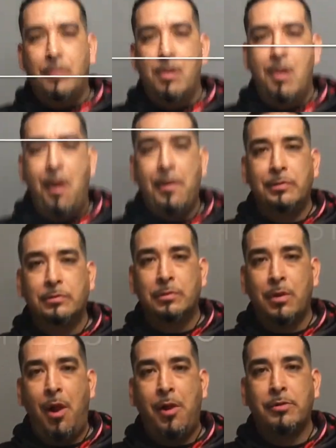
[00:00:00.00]
Alright, we're
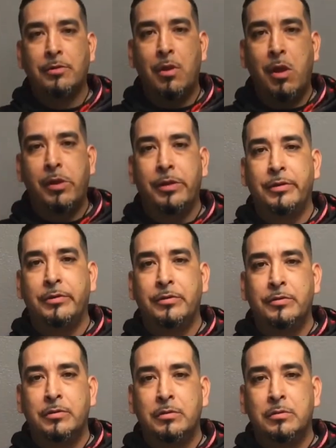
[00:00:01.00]
down here at a Family
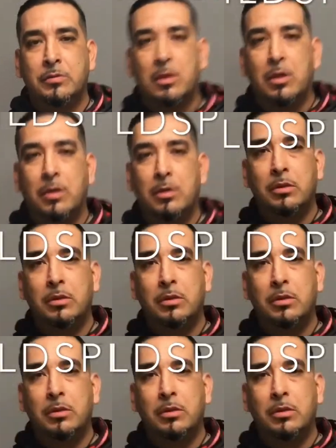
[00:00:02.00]
Affair Boxing,